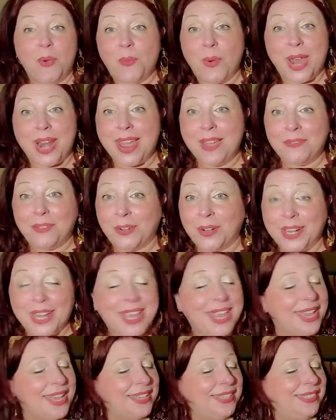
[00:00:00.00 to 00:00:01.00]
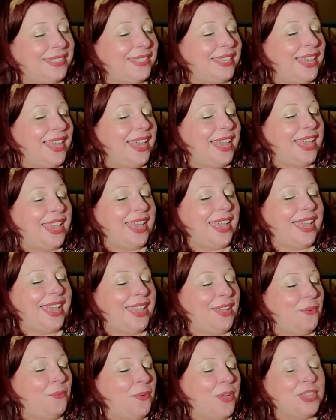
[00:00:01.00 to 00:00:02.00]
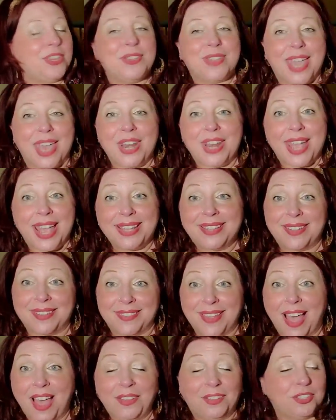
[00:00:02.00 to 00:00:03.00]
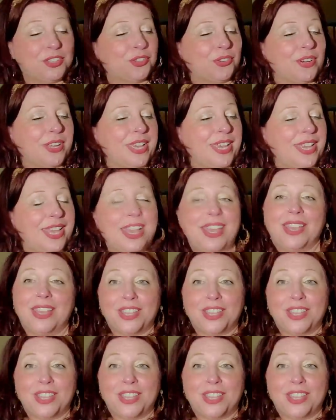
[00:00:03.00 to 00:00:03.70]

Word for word: whatever it is, when you get it at the Dollar Tree,